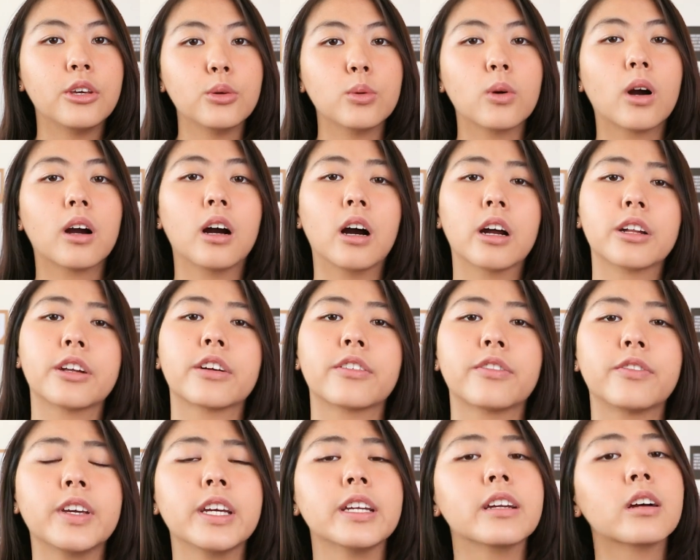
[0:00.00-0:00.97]
you are on your
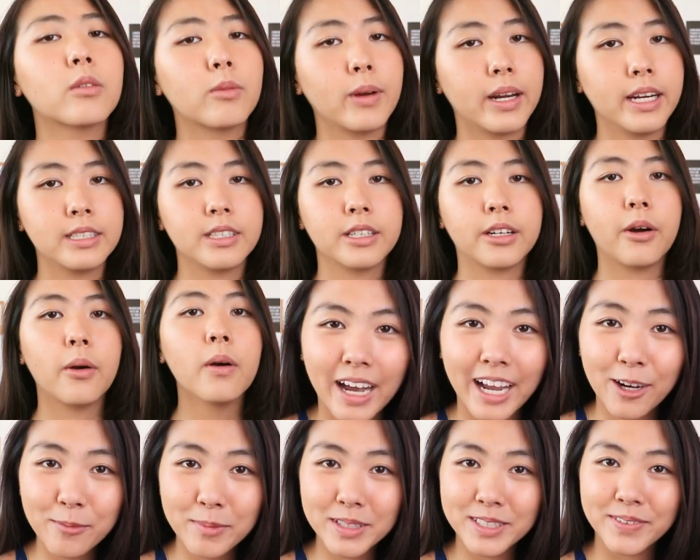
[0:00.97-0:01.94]
feet, ready to go.
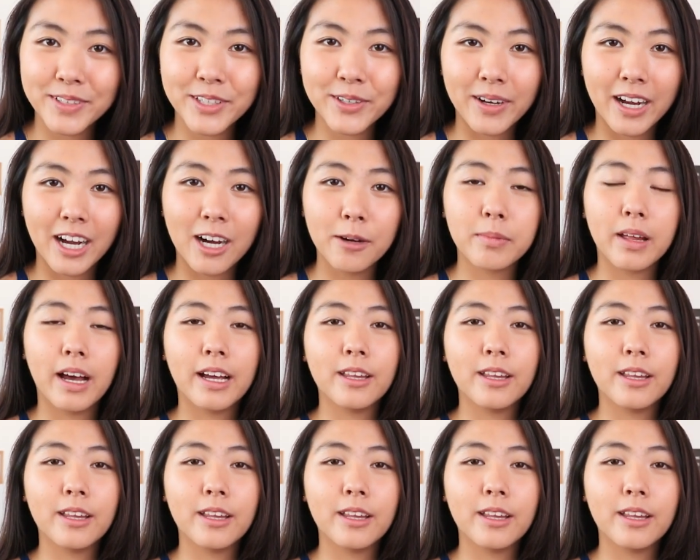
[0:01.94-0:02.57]
I hope this video helped.